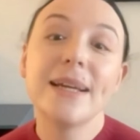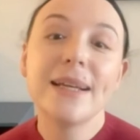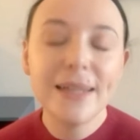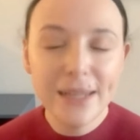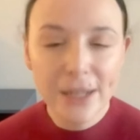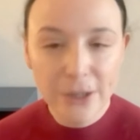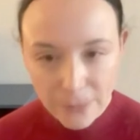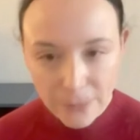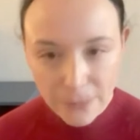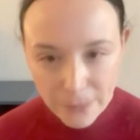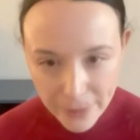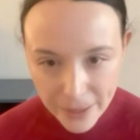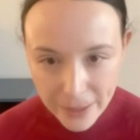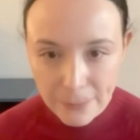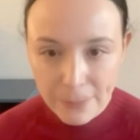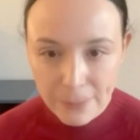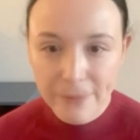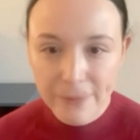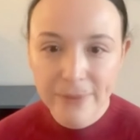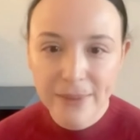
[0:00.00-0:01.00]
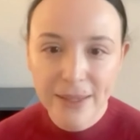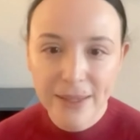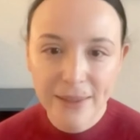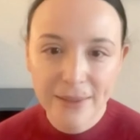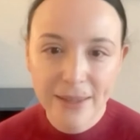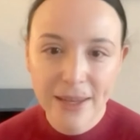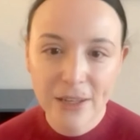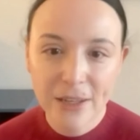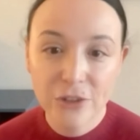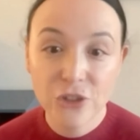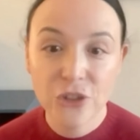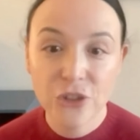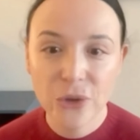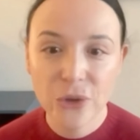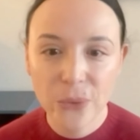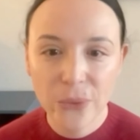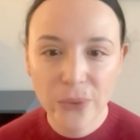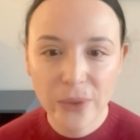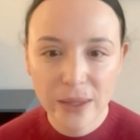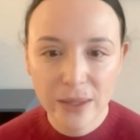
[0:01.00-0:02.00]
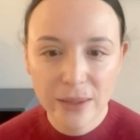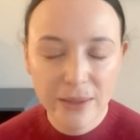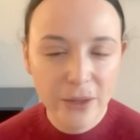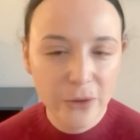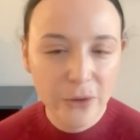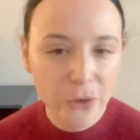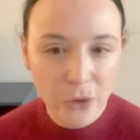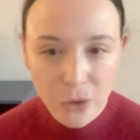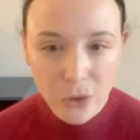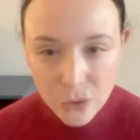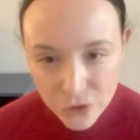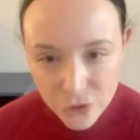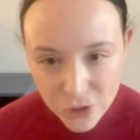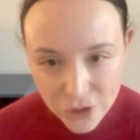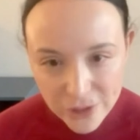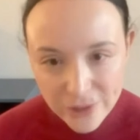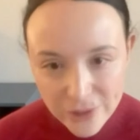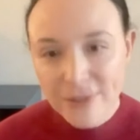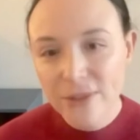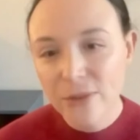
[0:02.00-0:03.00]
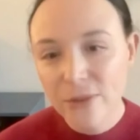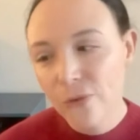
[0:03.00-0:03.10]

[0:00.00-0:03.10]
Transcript: clear map that can show the conclusions.